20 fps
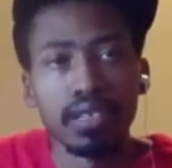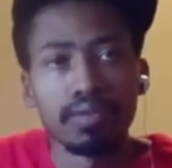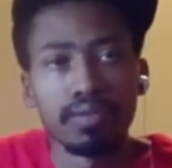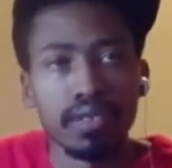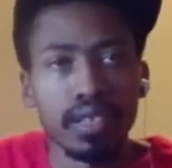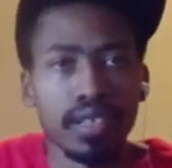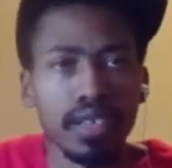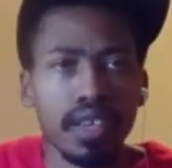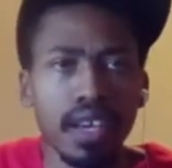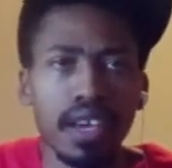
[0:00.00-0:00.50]

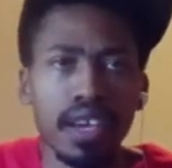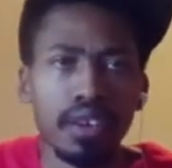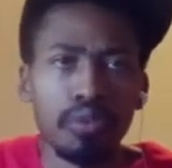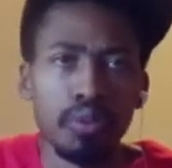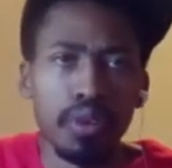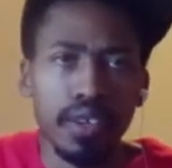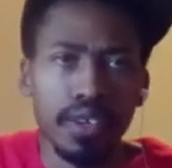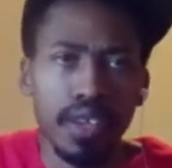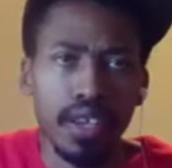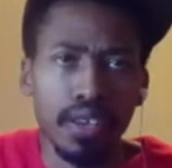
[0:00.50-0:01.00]
Indiana
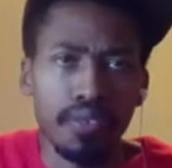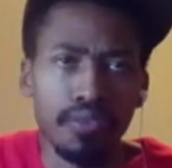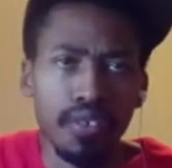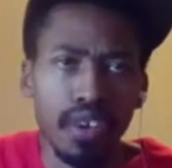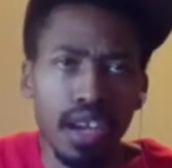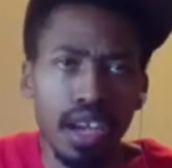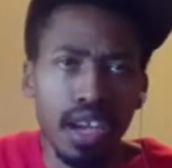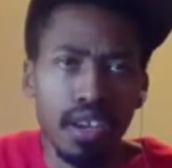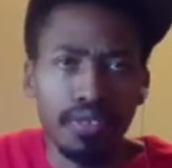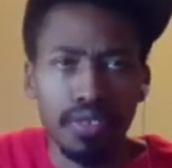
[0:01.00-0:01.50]
won game
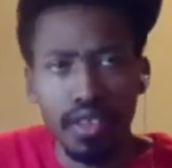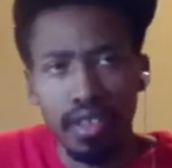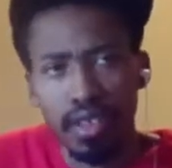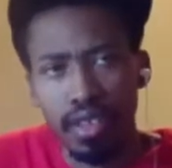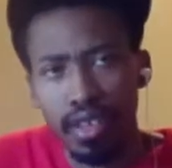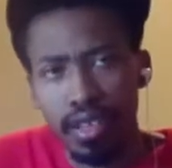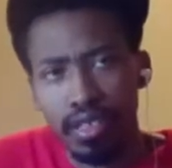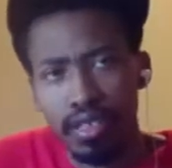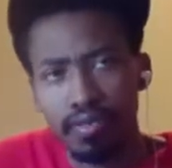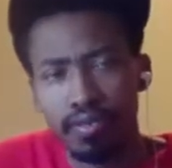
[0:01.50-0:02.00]
5, then the
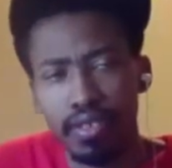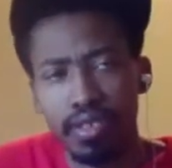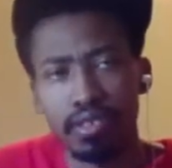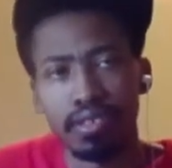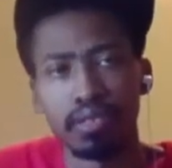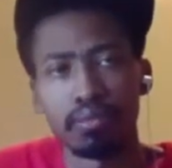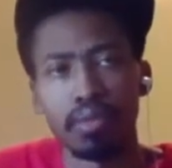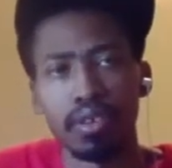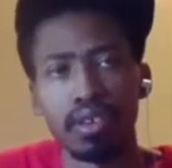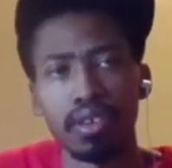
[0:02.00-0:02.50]
Lakers finished
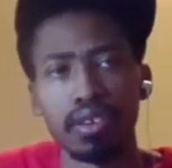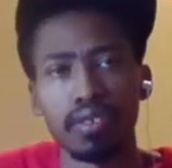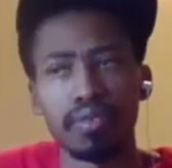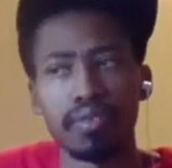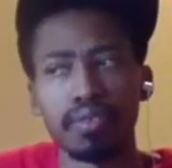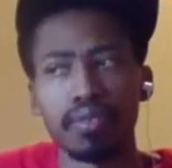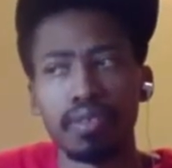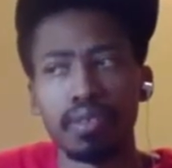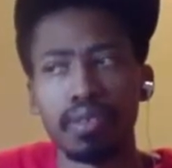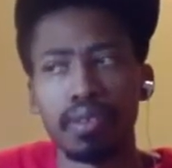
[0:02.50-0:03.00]
them off
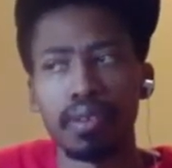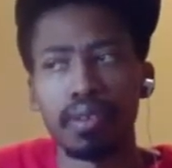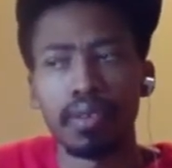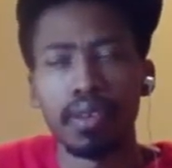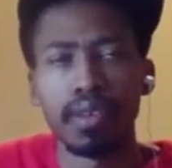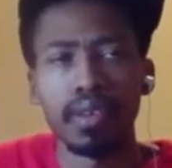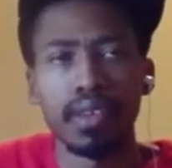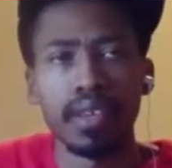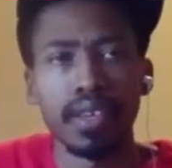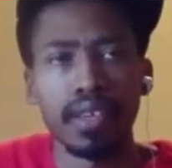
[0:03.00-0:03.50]

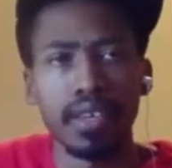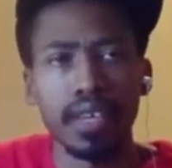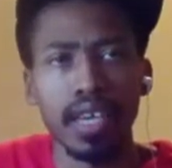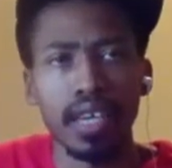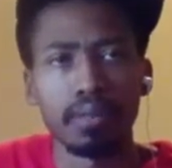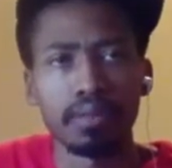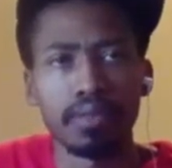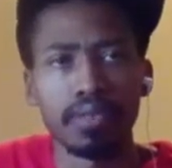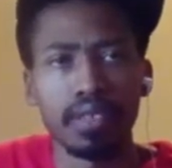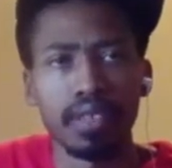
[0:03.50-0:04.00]
in
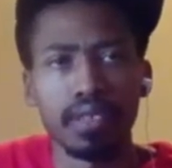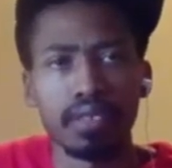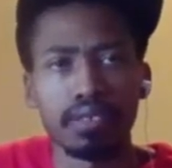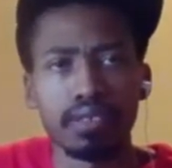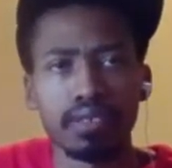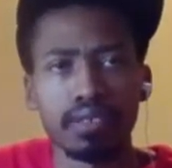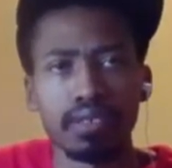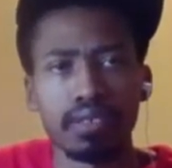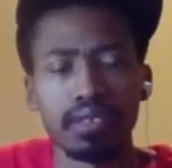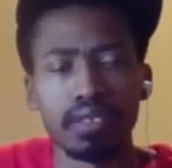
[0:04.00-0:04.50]
game 6.
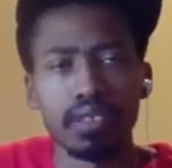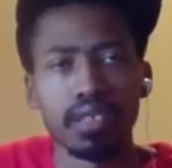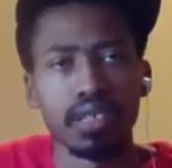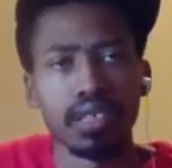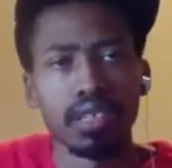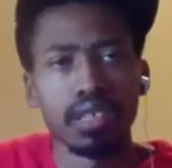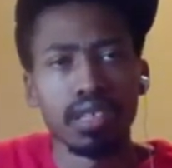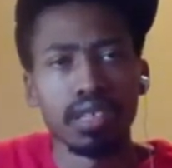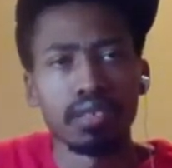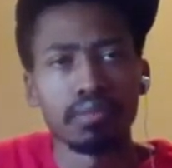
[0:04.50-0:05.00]

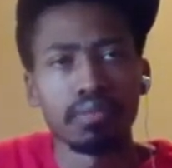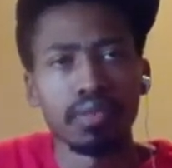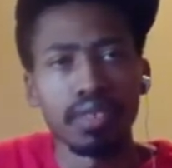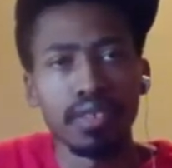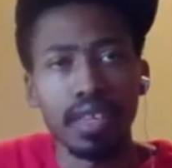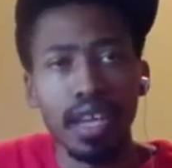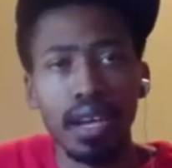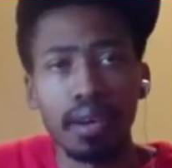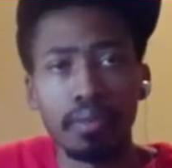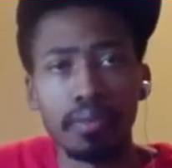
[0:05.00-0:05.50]
But
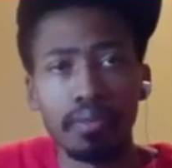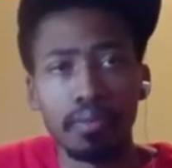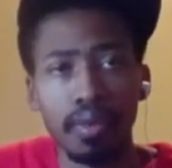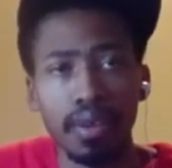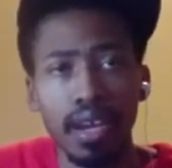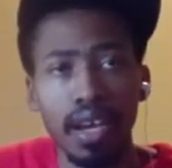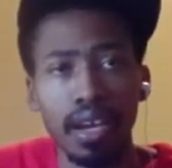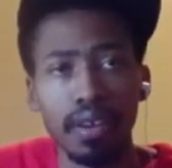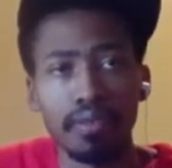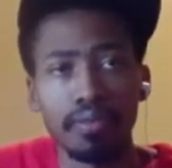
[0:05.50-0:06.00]
that
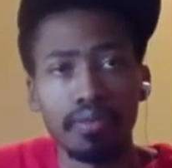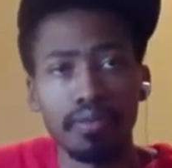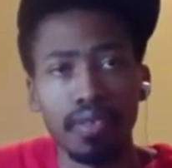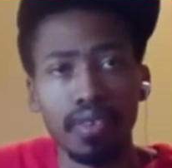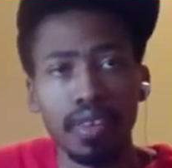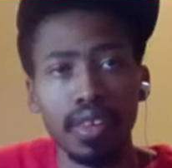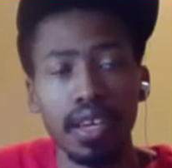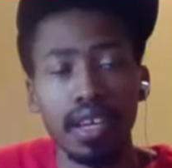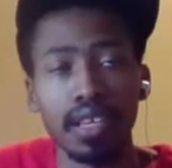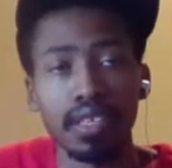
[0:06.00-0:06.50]
when I
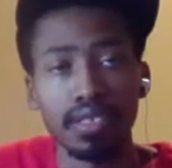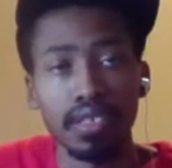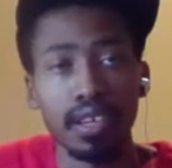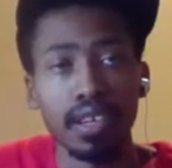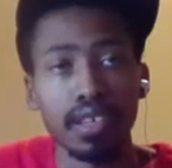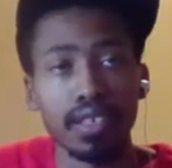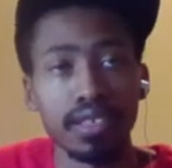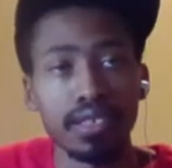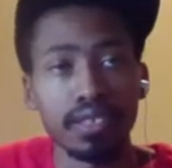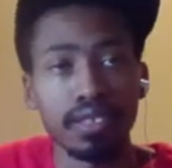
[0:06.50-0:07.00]
realized, all
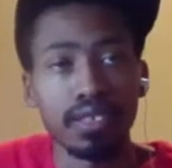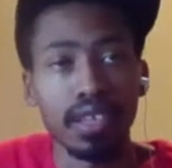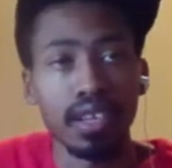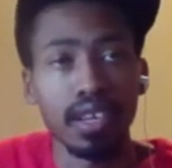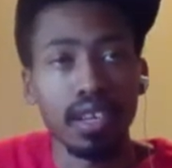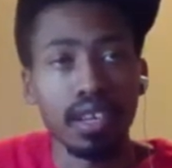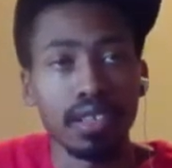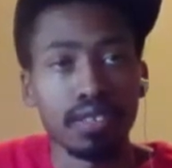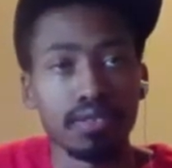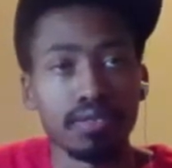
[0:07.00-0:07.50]
right, this
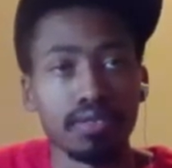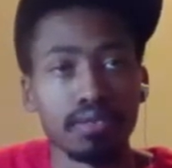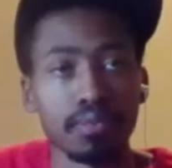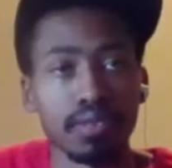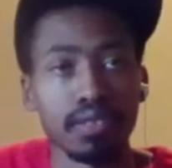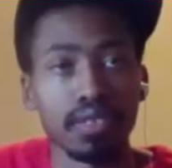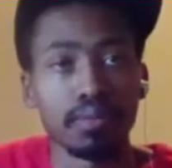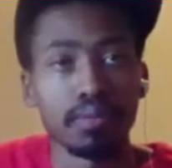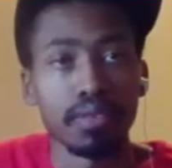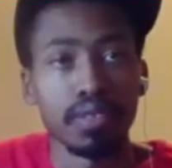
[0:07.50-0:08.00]
guy is going to be
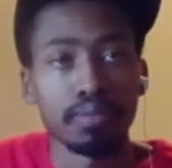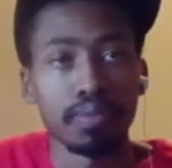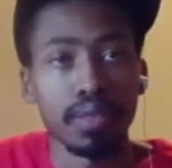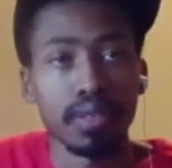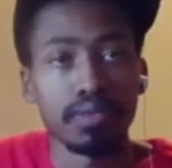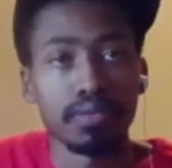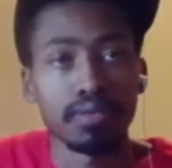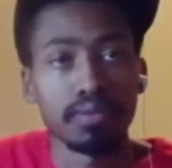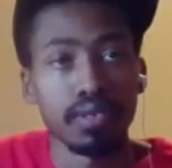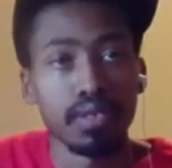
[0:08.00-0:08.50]
something
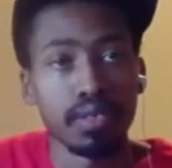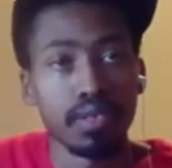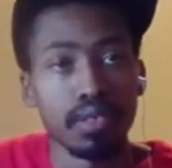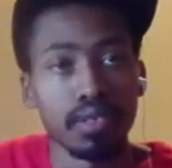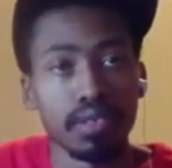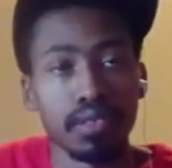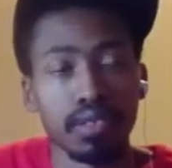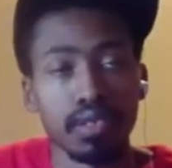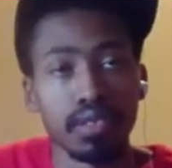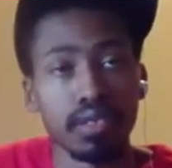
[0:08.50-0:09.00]
special, and